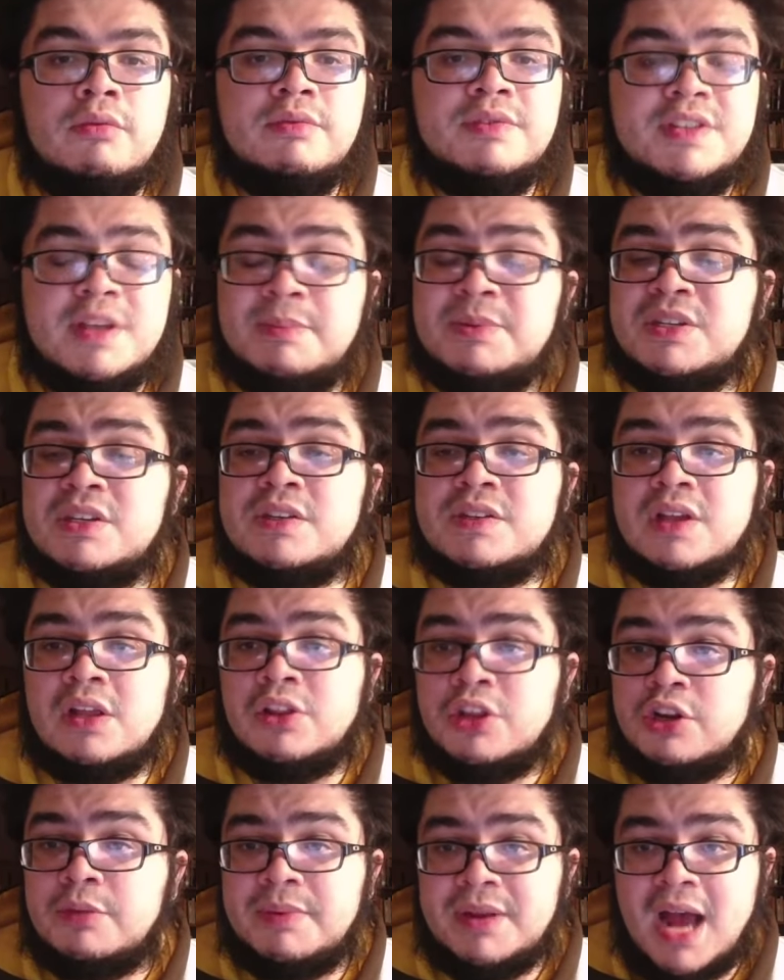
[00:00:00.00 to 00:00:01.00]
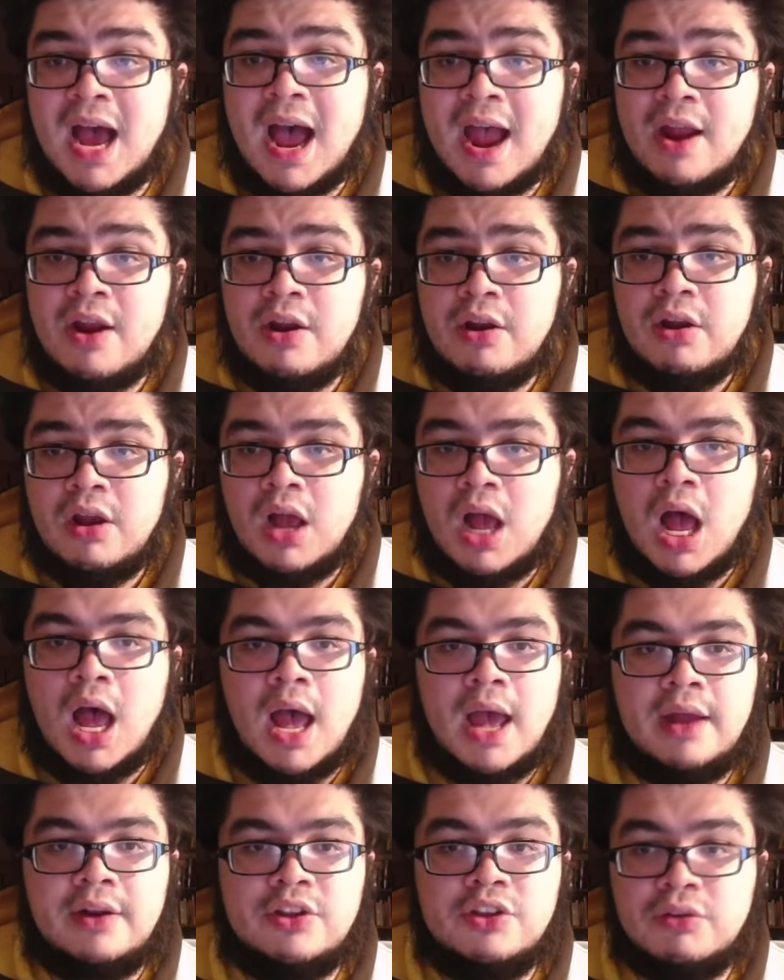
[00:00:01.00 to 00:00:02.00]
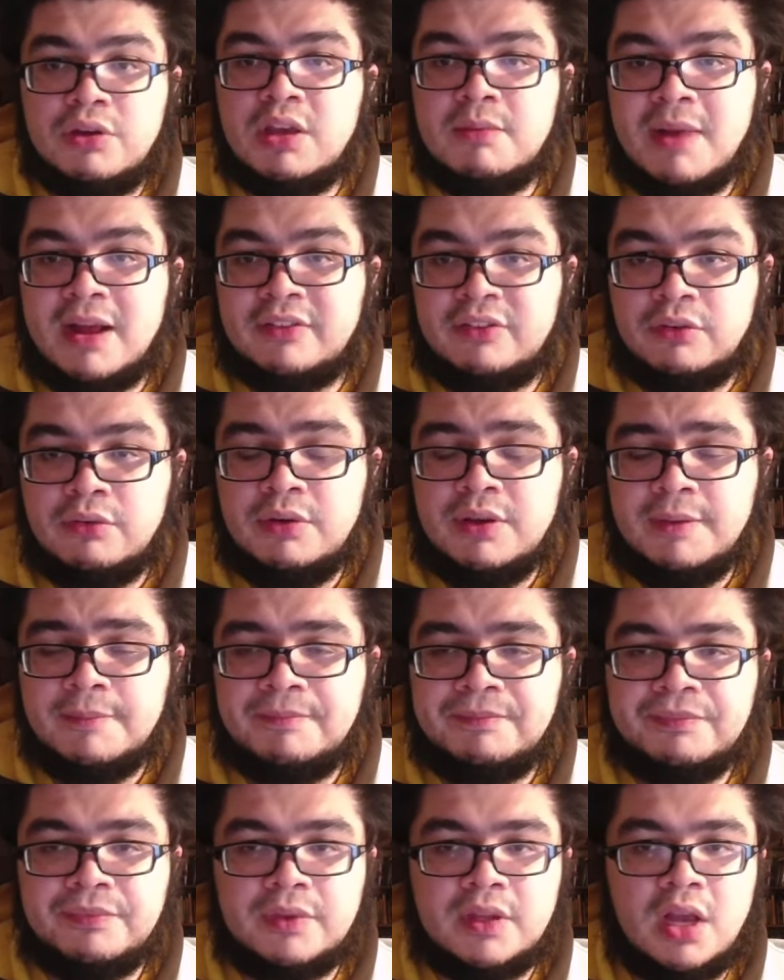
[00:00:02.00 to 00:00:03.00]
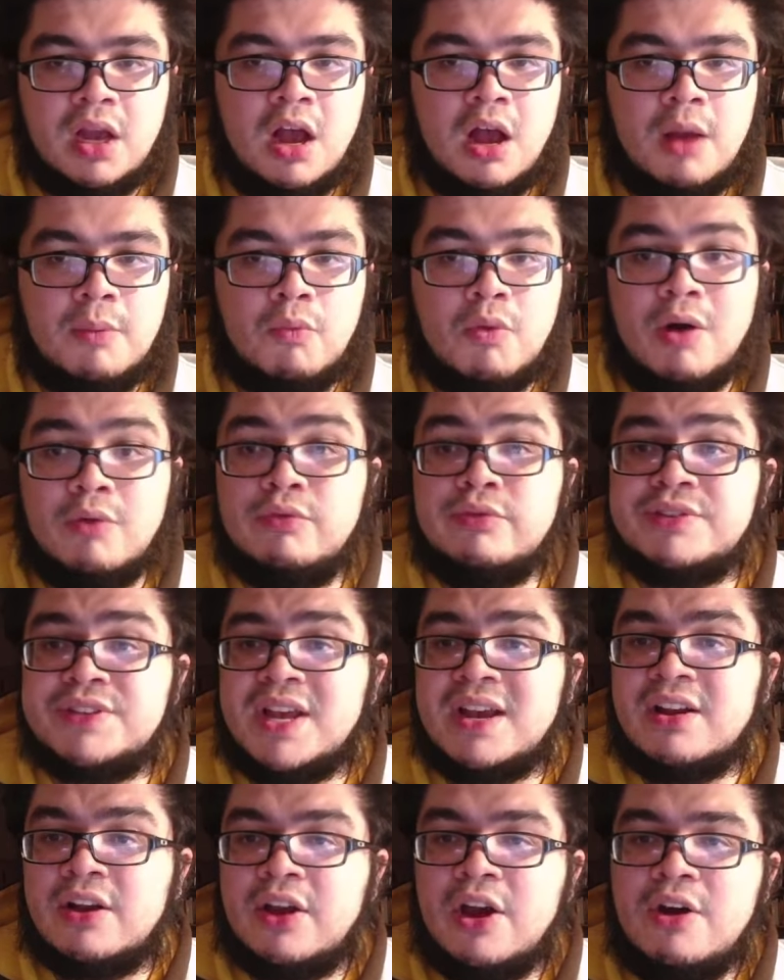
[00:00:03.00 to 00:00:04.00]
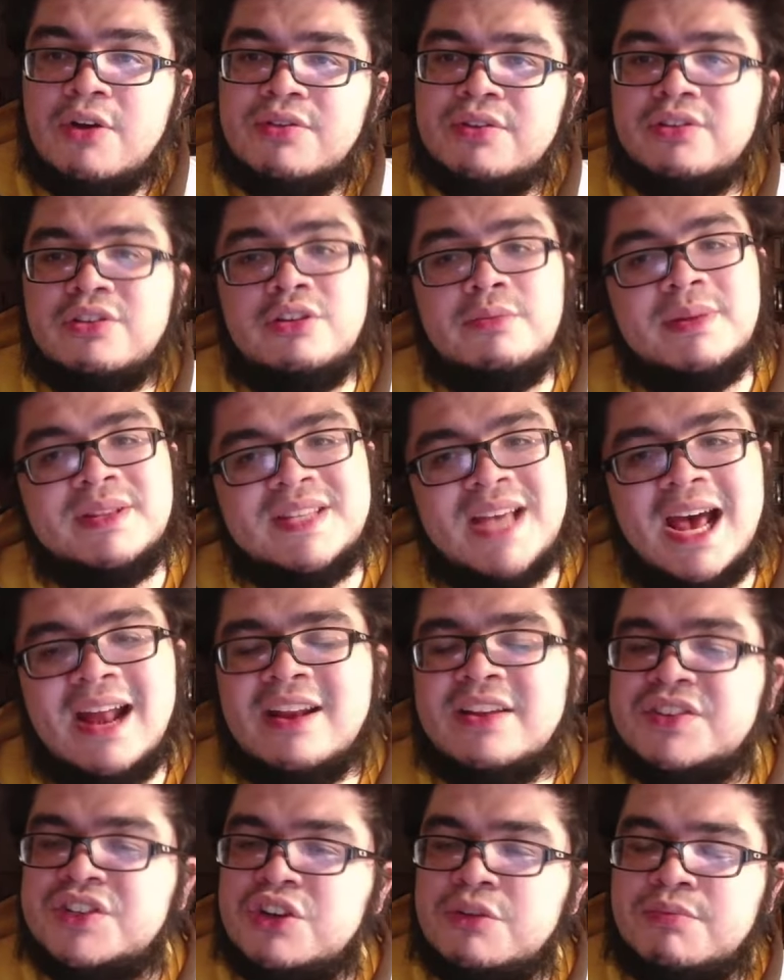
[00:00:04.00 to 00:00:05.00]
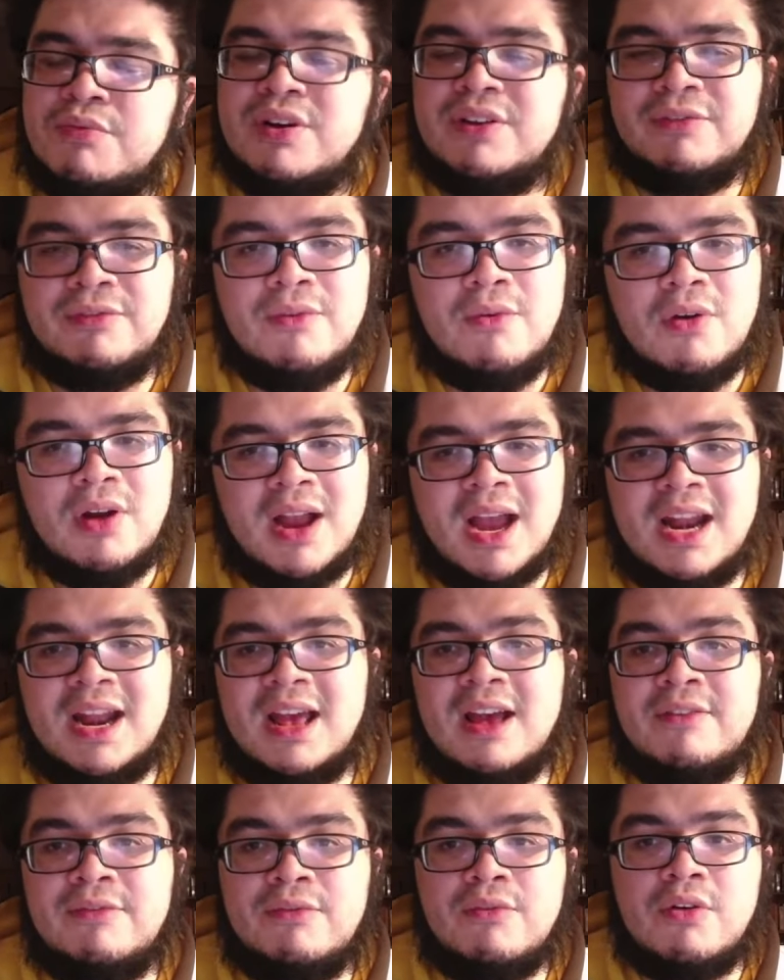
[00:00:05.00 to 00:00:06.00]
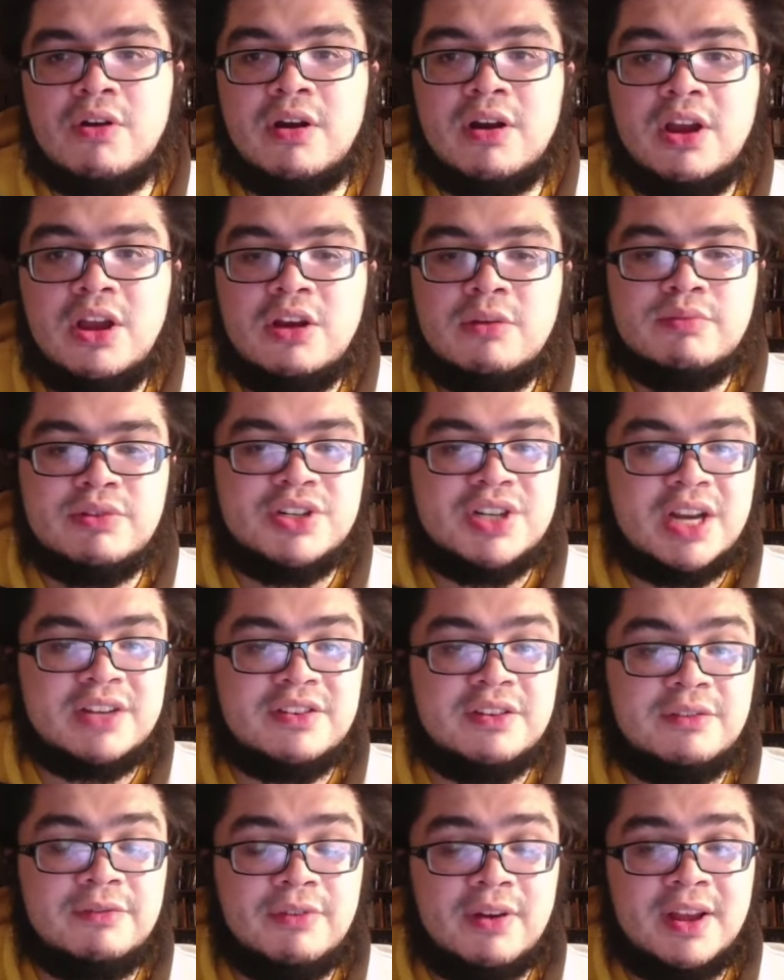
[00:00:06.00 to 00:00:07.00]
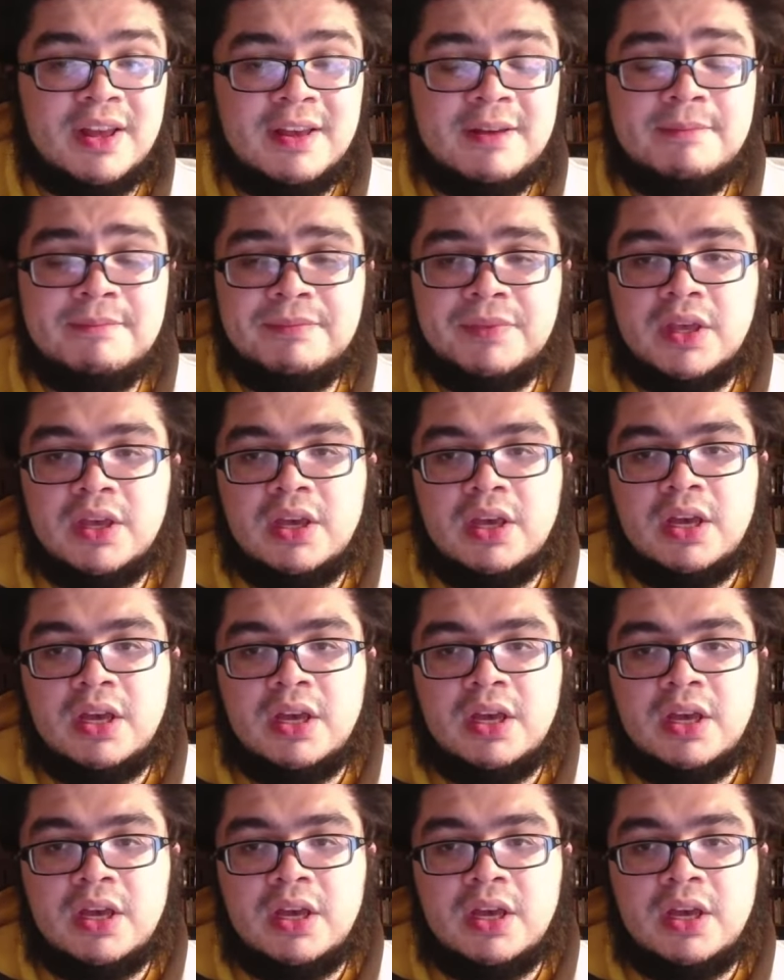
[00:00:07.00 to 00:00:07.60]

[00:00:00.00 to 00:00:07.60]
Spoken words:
Zips is a little bit higher on Yuki Matsui. While Woo Suk Go, they're a little bit down on 0.4, kind of F4 projected for him.